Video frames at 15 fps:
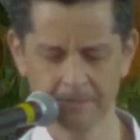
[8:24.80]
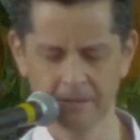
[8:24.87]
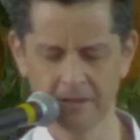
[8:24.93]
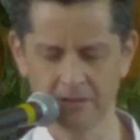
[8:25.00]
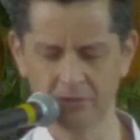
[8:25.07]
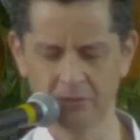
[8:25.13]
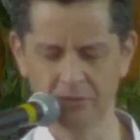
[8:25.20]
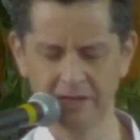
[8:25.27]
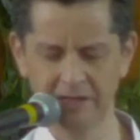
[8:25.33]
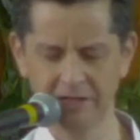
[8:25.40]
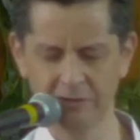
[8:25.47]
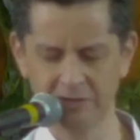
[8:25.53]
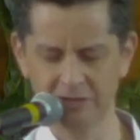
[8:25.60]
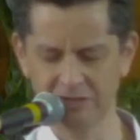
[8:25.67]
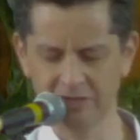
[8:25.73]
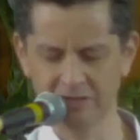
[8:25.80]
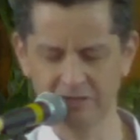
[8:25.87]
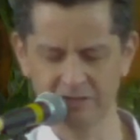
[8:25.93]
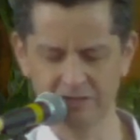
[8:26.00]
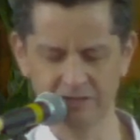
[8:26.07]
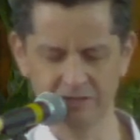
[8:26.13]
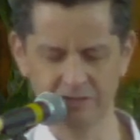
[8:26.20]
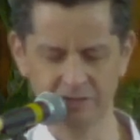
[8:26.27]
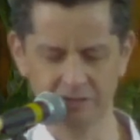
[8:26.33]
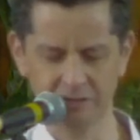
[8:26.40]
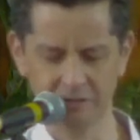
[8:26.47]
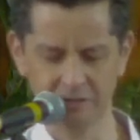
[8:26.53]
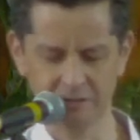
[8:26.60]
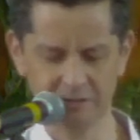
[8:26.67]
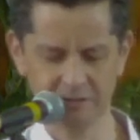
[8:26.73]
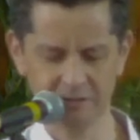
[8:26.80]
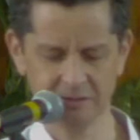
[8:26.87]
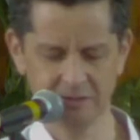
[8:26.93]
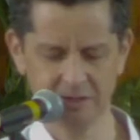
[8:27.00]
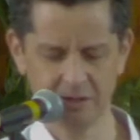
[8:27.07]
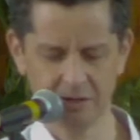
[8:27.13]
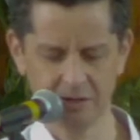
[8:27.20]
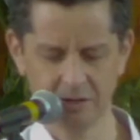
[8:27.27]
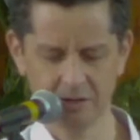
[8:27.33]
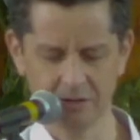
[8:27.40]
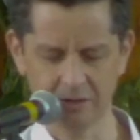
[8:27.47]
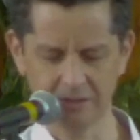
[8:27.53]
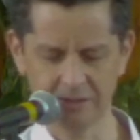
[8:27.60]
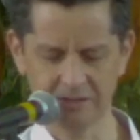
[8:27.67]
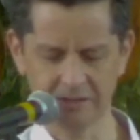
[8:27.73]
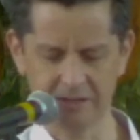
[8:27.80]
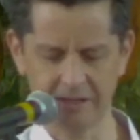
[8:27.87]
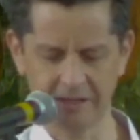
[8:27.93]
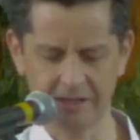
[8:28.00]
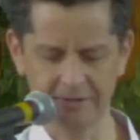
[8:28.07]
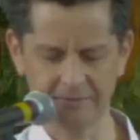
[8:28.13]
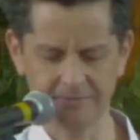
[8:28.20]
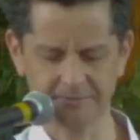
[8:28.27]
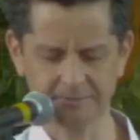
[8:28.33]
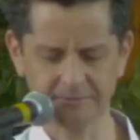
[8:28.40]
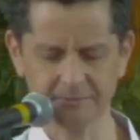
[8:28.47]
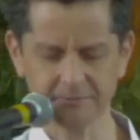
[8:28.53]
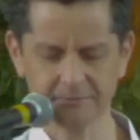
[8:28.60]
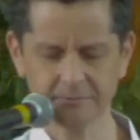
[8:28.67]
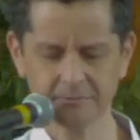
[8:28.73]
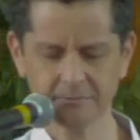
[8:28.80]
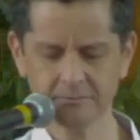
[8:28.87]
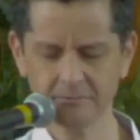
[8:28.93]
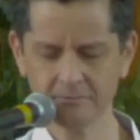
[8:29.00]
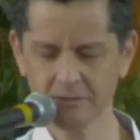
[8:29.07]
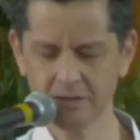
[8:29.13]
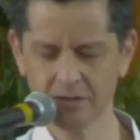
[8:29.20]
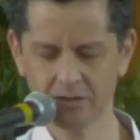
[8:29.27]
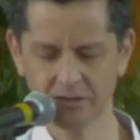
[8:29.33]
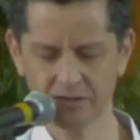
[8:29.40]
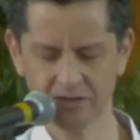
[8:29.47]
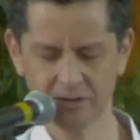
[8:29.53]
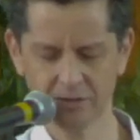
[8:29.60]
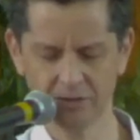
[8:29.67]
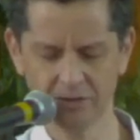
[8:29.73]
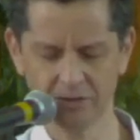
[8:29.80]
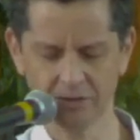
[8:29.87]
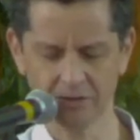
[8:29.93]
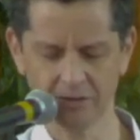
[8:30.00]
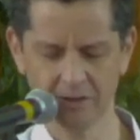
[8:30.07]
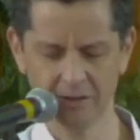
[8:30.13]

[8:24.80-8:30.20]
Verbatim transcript: And already we see this in the church, right today, across our world.